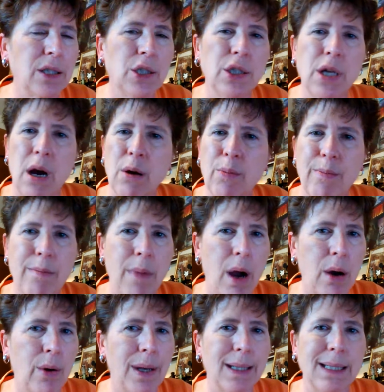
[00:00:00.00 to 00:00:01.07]
don't
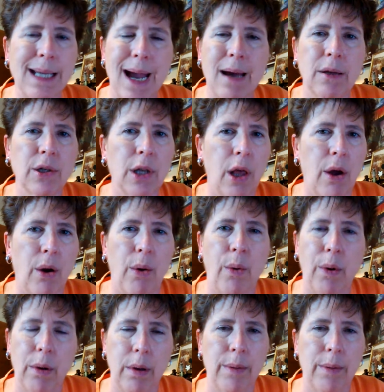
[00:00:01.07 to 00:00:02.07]
mow it down low.